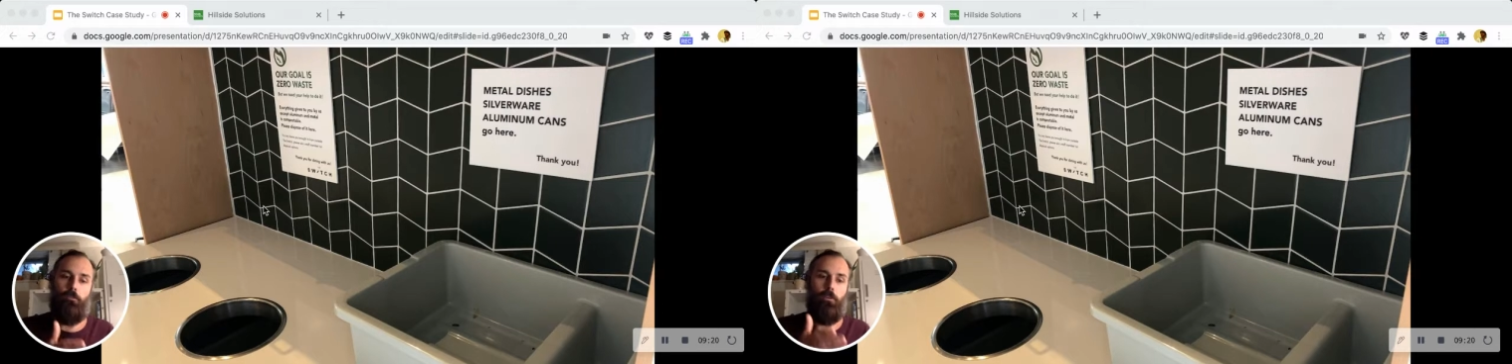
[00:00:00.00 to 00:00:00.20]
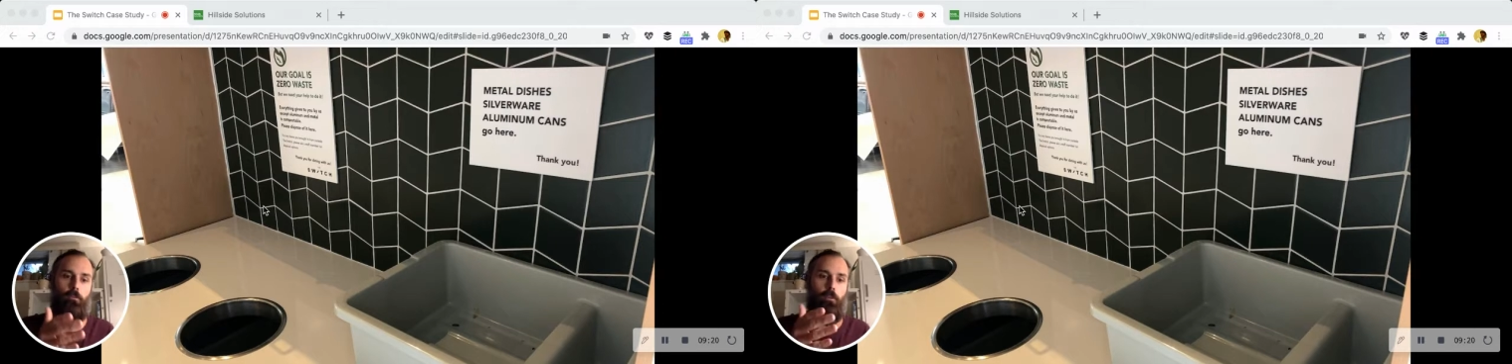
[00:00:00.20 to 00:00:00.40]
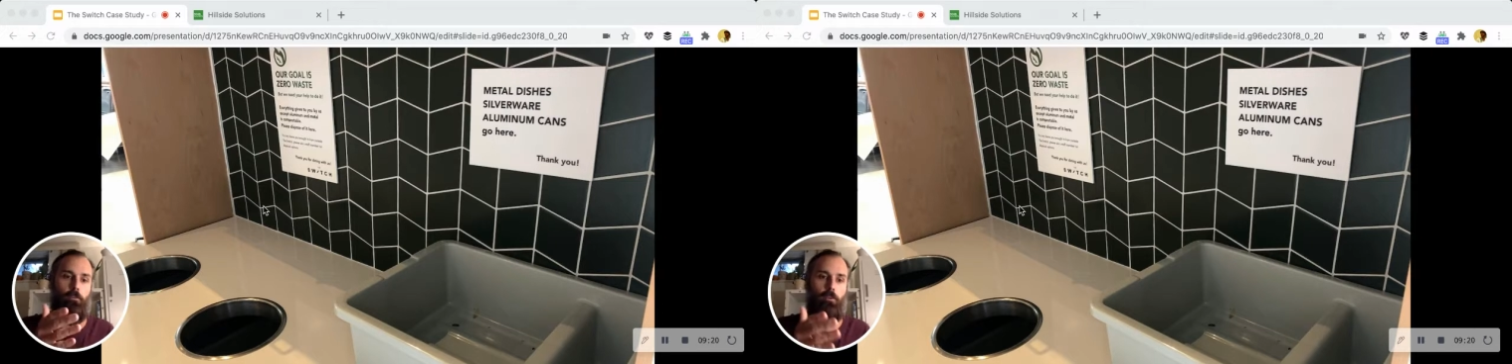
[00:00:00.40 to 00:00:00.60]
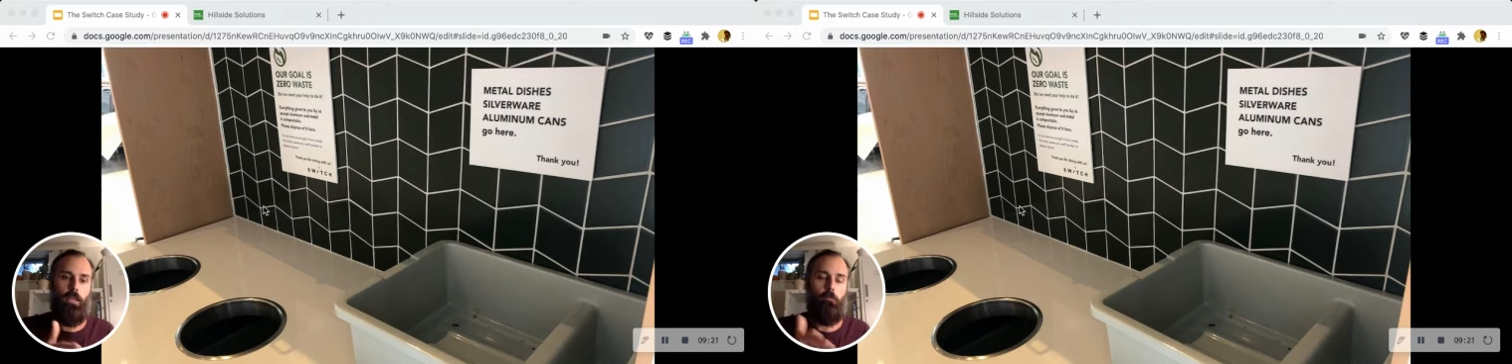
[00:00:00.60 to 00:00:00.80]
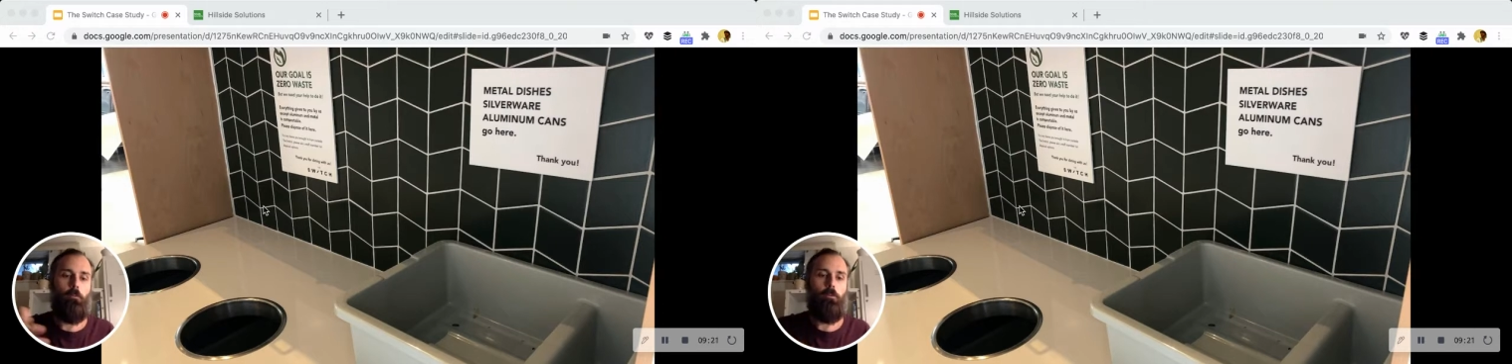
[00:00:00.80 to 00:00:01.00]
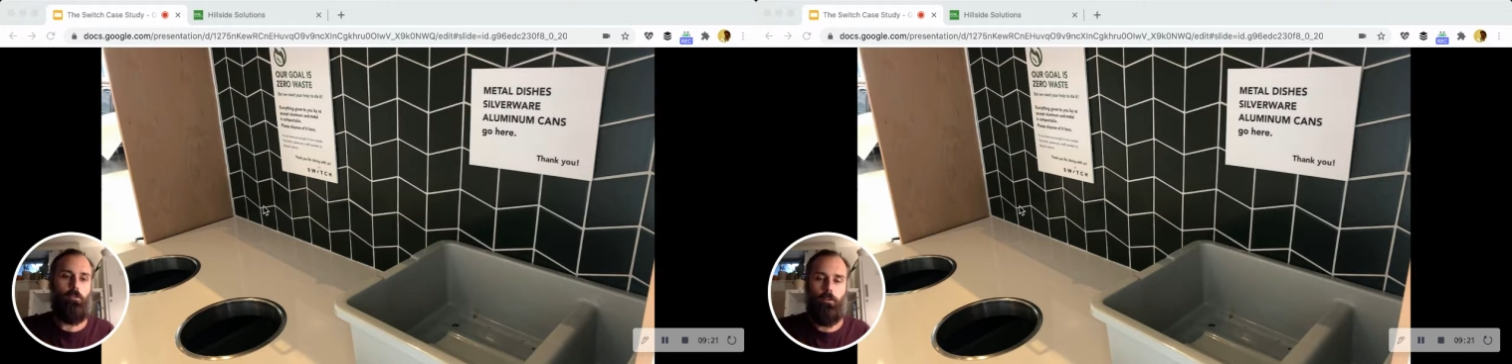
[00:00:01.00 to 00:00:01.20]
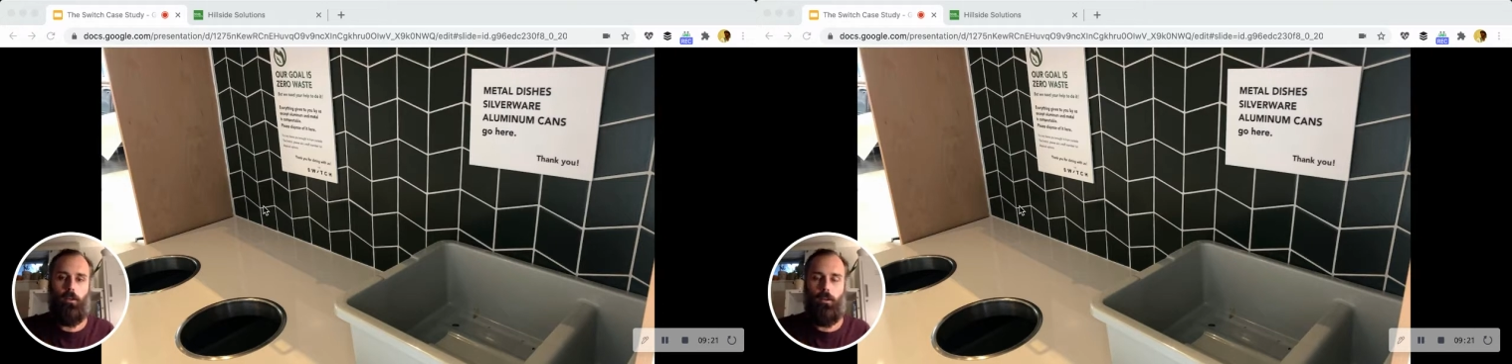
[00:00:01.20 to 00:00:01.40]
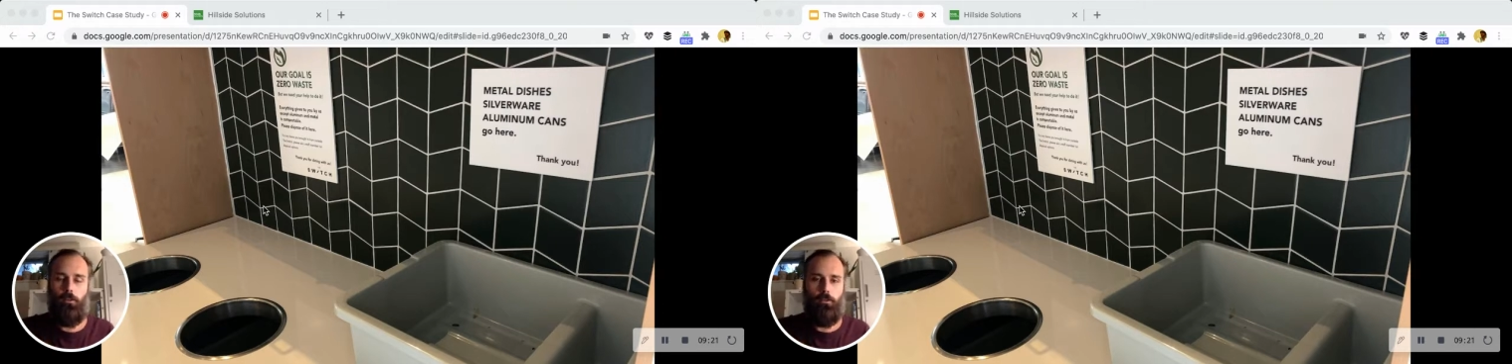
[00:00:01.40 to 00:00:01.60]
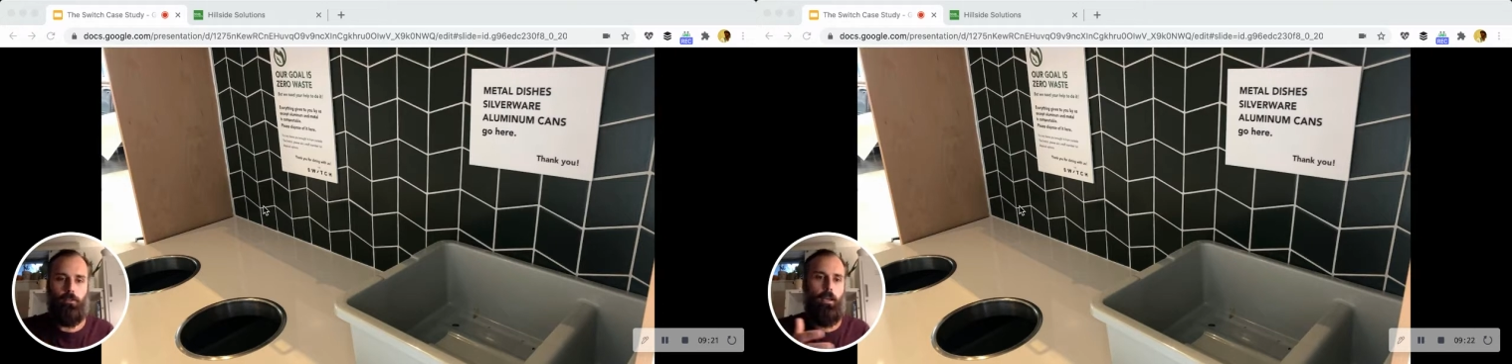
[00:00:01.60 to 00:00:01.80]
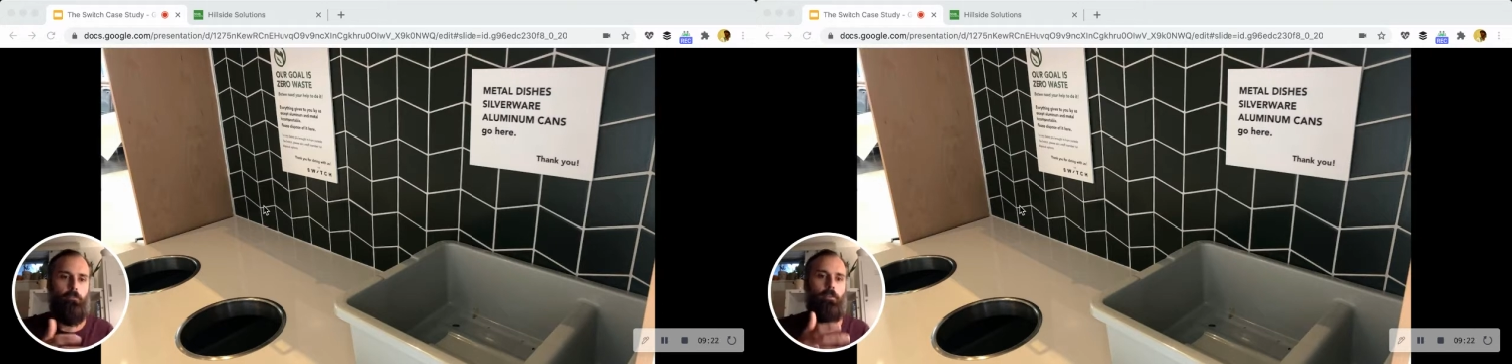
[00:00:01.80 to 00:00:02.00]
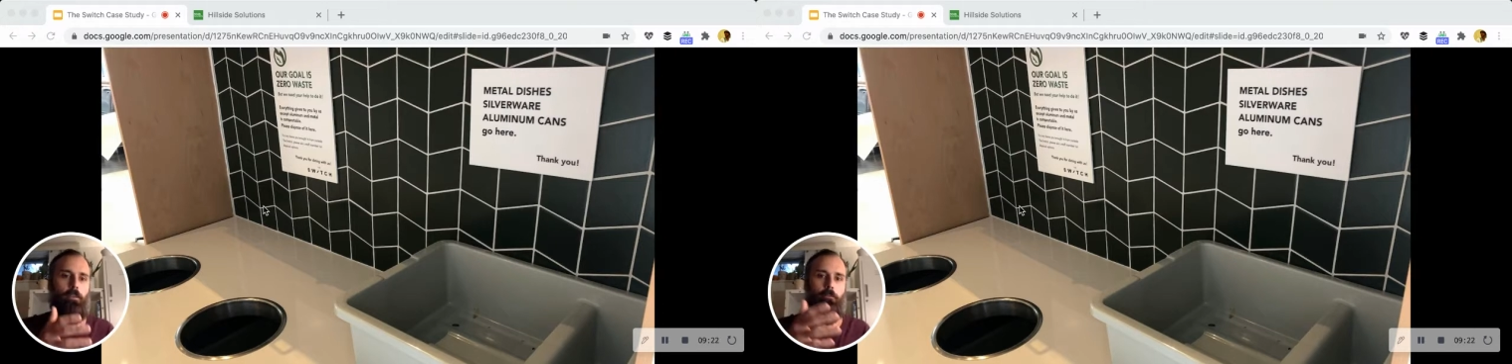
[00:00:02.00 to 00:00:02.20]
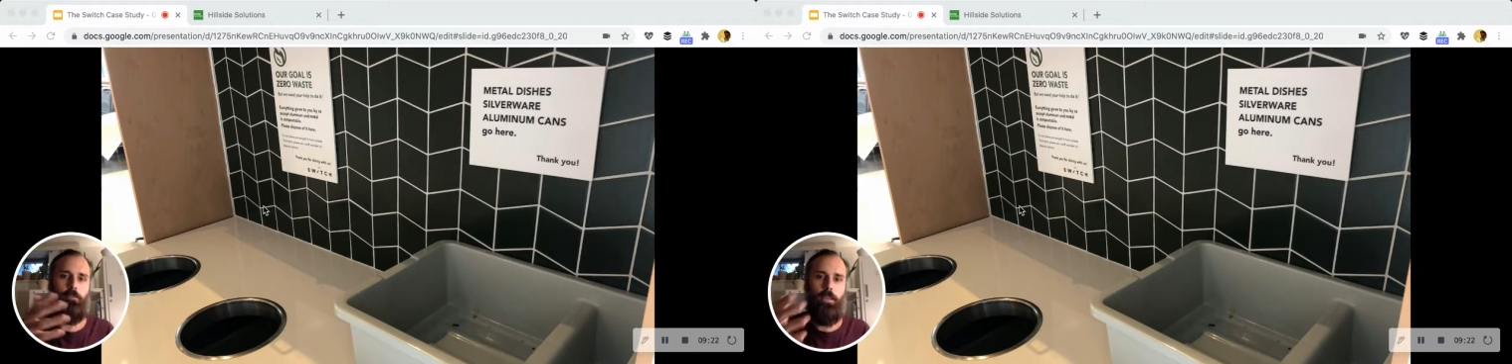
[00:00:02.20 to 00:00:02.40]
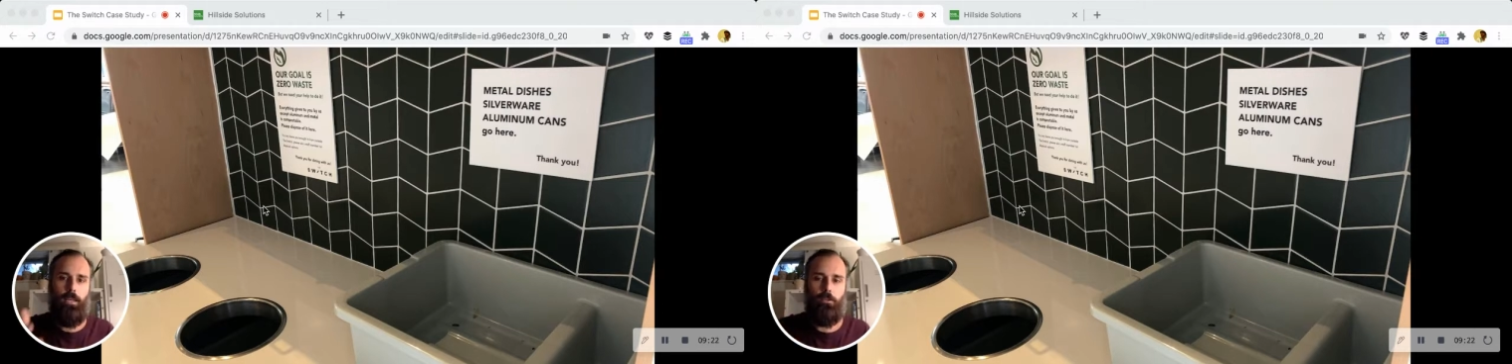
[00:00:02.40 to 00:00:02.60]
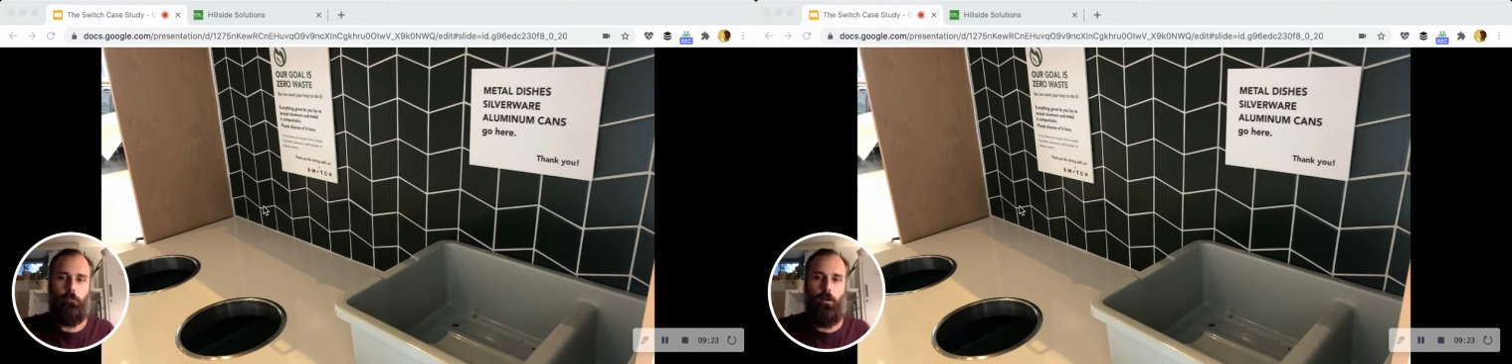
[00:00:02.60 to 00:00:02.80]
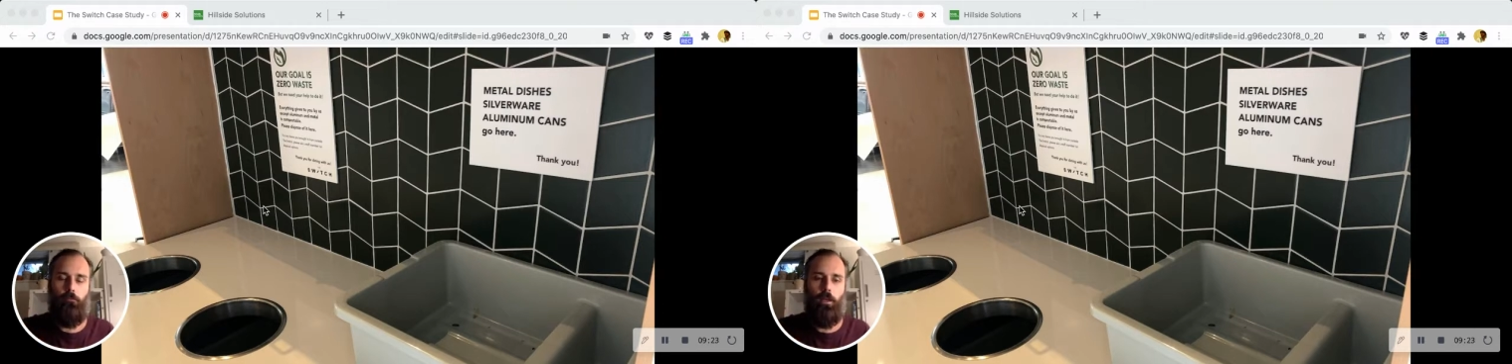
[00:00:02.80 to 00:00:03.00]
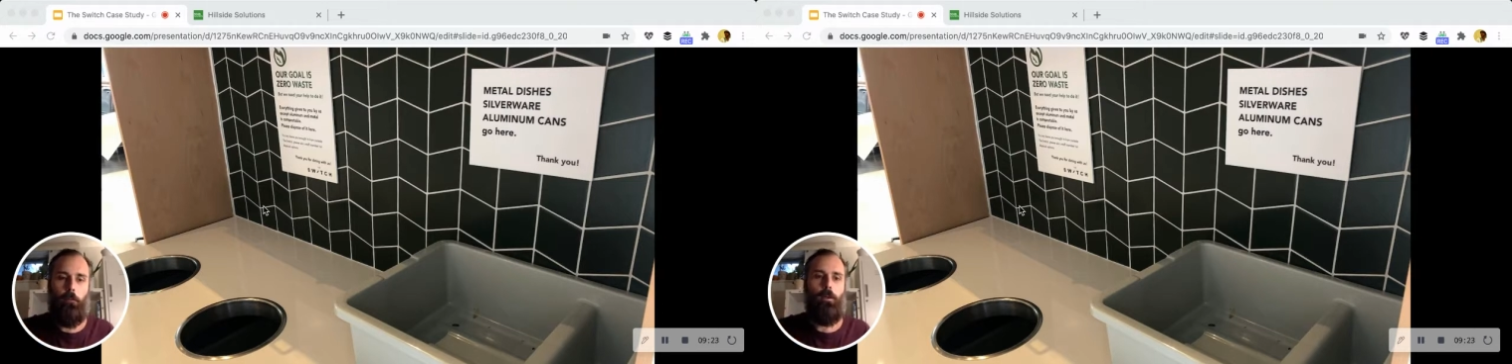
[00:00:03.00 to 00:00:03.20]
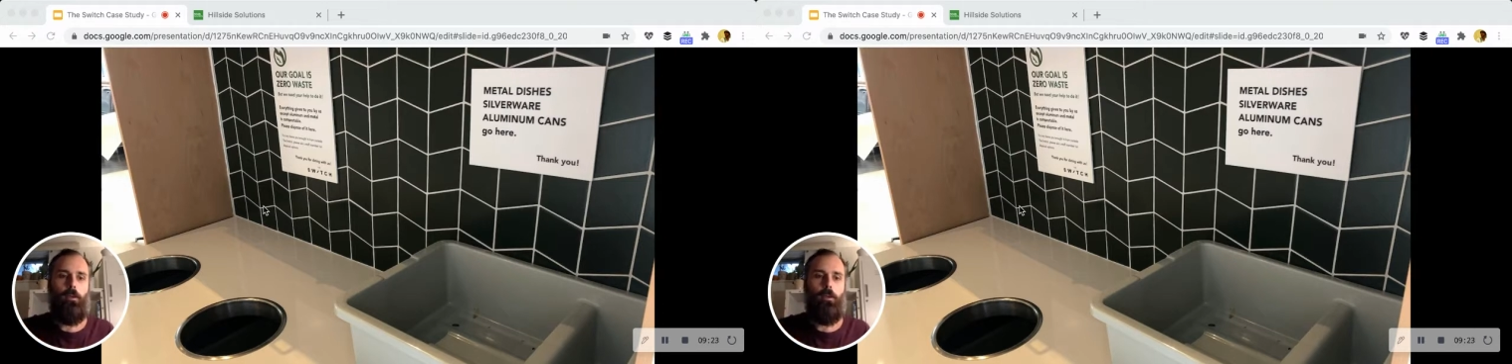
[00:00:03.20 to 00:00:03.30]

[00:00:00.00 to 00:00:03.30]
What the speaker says: they're labeled with certain colors and have signage above them,